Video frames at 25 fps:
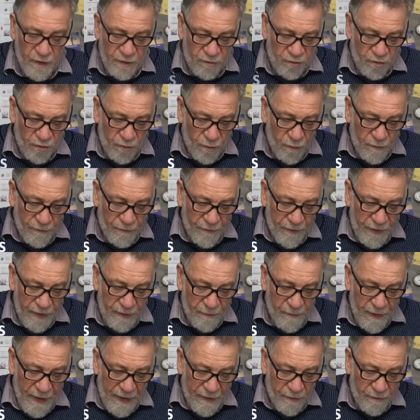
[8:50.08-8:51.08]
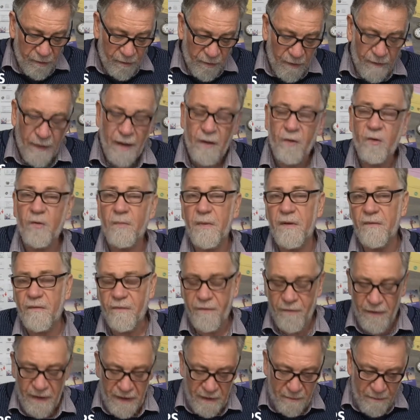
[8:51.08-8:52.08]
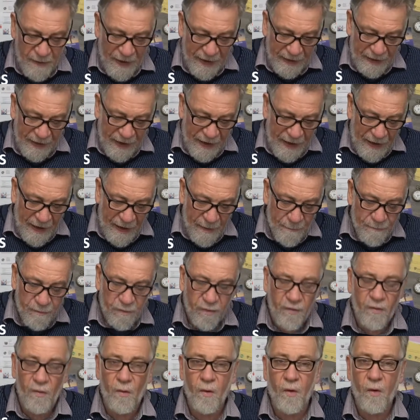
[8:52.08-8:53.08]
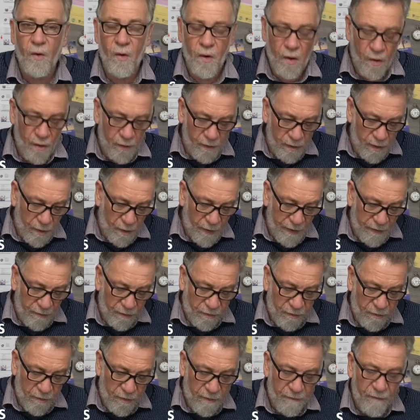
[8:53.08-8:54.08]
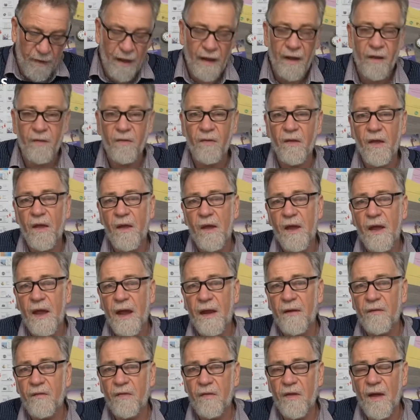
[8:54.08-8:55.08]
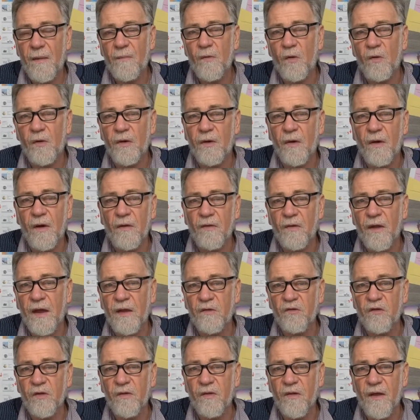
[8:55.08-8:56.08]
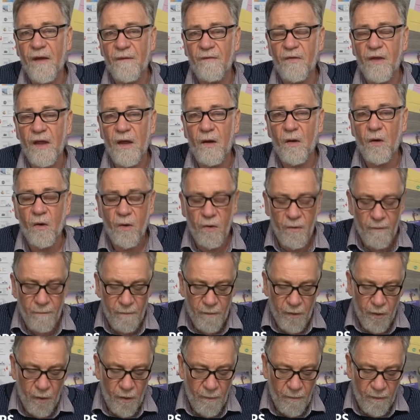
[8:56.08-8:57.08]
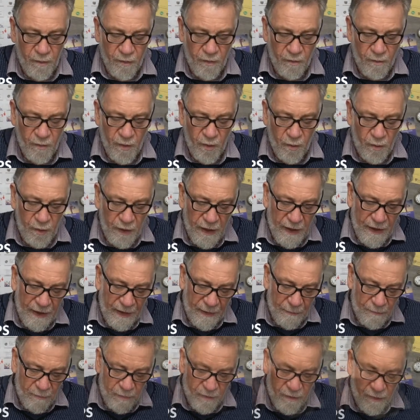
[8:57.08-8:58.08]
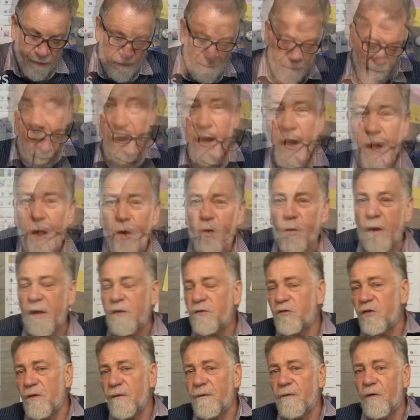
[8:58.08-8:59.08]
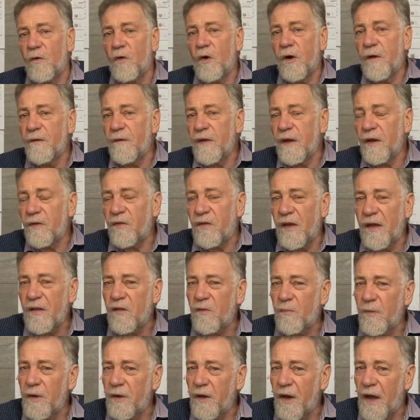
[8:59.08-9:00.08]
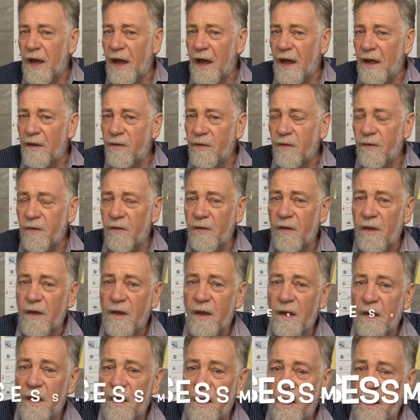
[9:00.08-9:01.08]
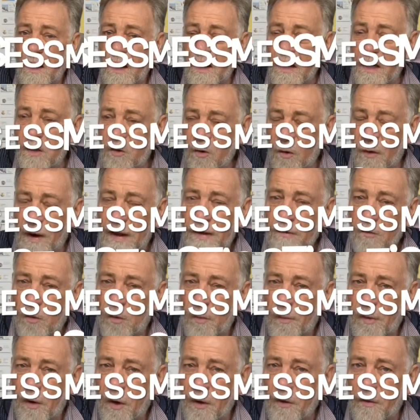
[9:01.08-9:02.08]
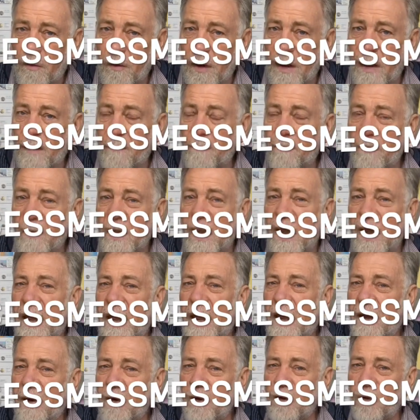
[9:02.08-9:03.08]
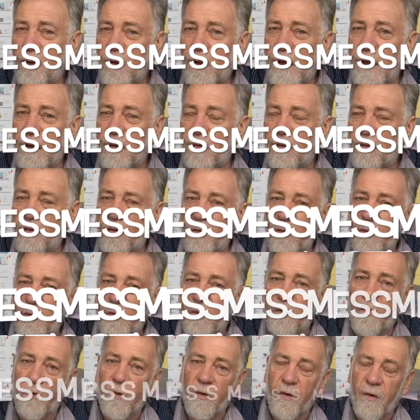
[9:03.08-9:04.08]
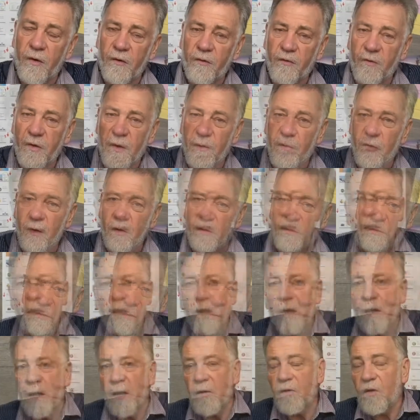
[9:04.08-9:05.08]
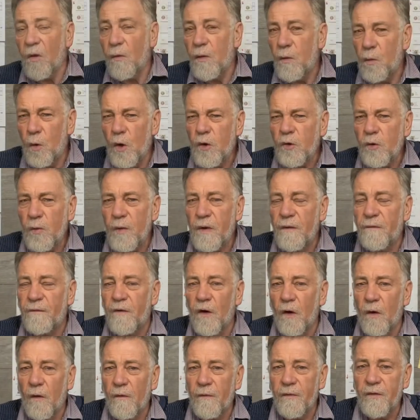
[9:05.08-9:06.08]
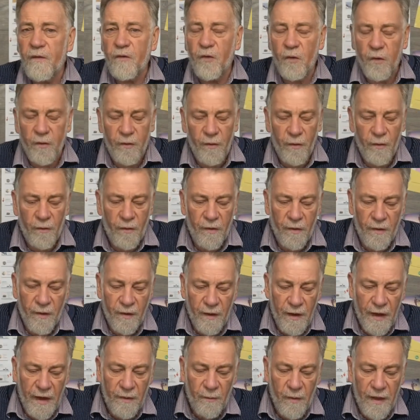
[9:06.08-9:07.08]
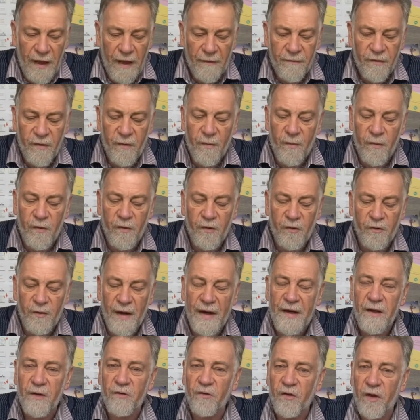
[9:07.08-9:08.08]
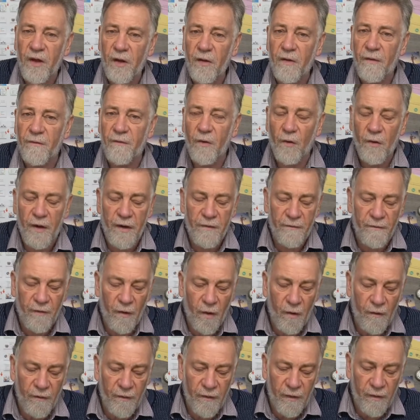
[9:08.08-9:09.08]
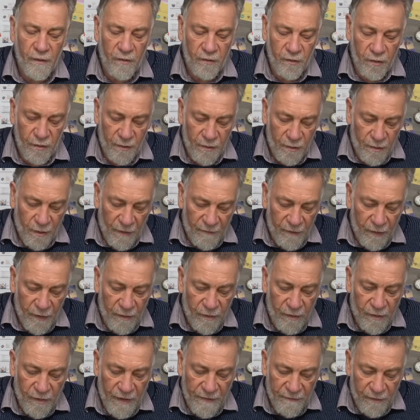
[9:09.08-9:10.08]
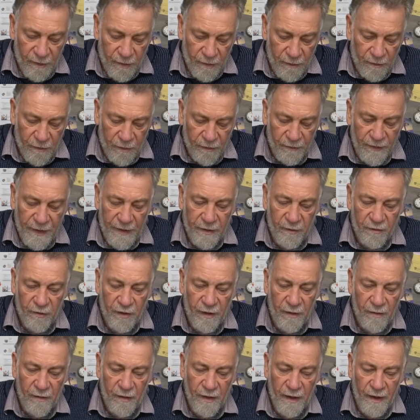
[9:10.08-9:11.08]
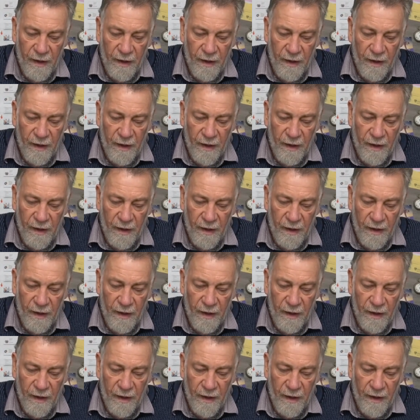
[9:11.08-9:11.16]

digital feedback, so that could be feedback apps or online surveys, and some organisations have their own purpose-built apps. Question 4 in the assessment asks, in your annual program, how do you get students to contribute to? So we want to involve students, and we have some strategies for involving students. I've got 7 strategies